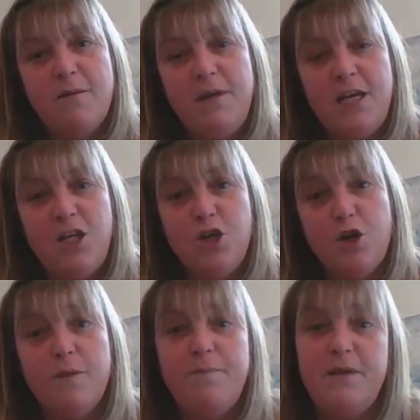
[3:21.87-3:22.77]
In
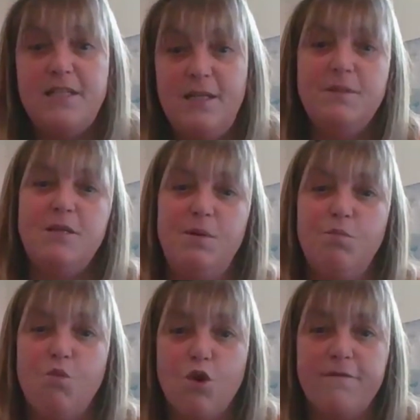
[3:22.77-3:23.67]
Europe, it seems to be
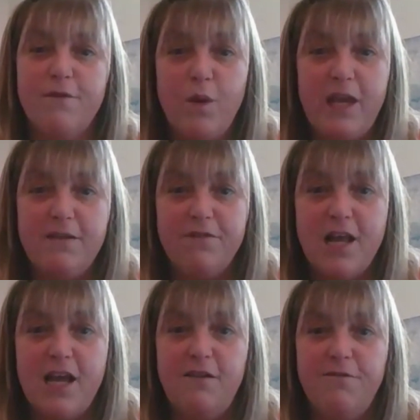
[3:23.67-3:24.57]
more of a way of
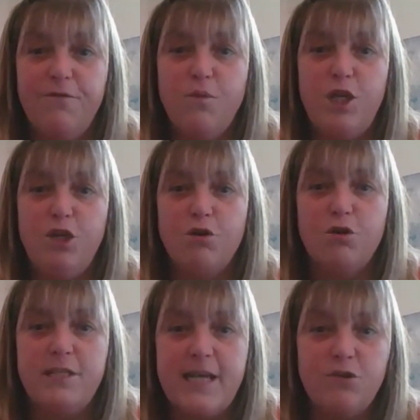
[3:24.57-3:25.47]
life. When
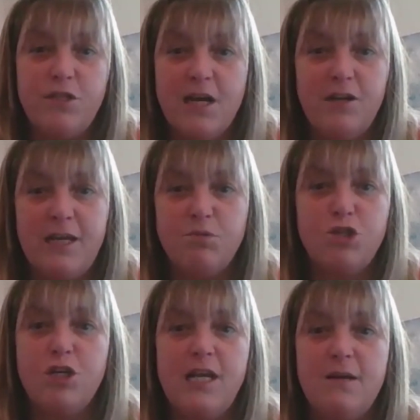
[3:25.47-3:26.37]
you're downtown
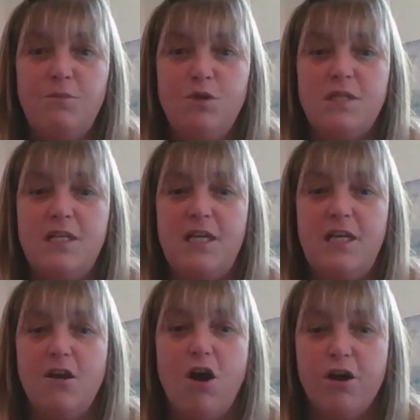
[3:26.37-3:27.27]
Amsterdam, you
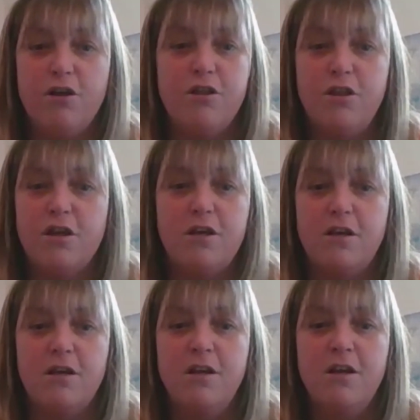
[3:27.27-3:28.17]
see all
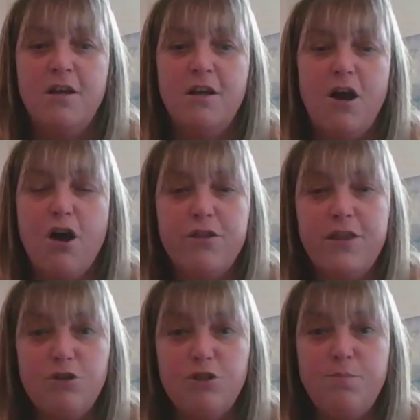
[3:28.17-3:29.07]
the
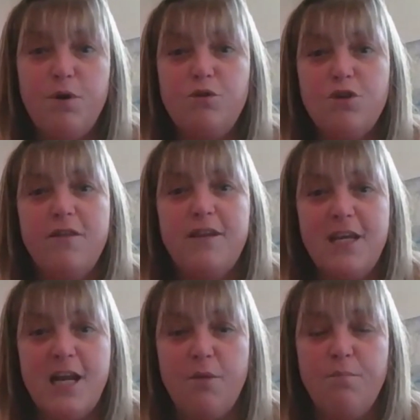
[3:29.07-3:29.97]
houseboats, all the
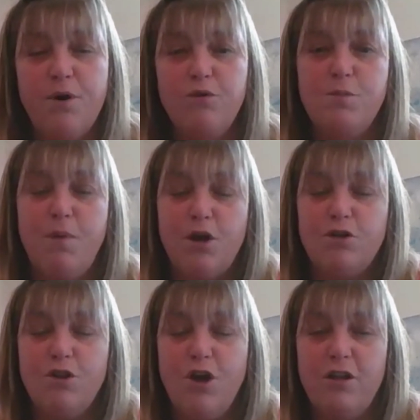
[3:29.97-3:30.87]
canal boats parked
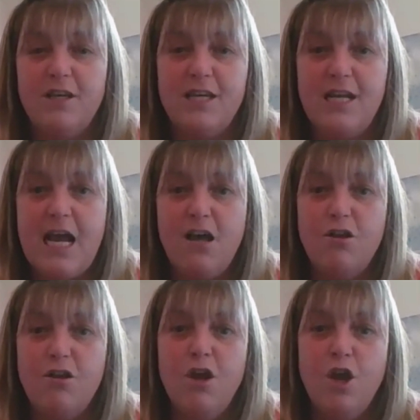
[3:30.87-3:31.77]
along the
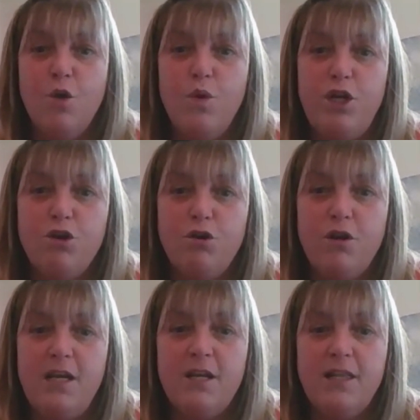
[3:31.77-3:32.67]
canal. When you're
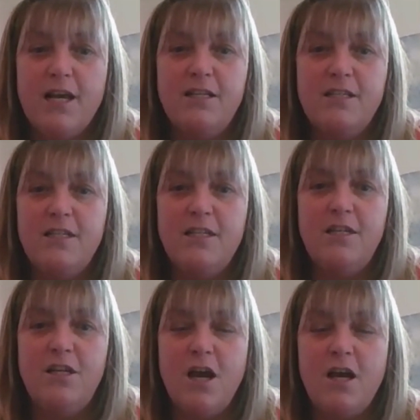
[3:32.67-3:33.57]
in
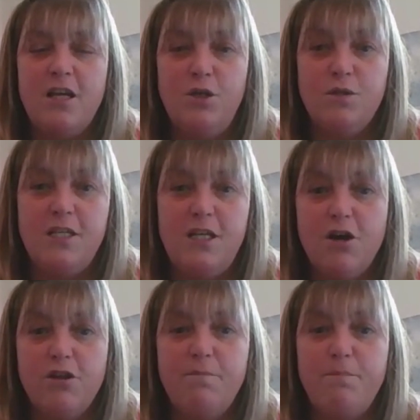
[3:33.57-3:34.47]
London, you see
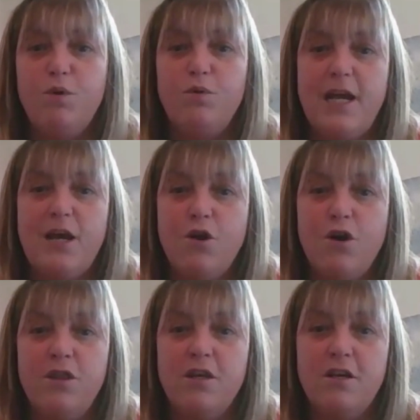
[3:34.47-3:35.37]
all the boats out on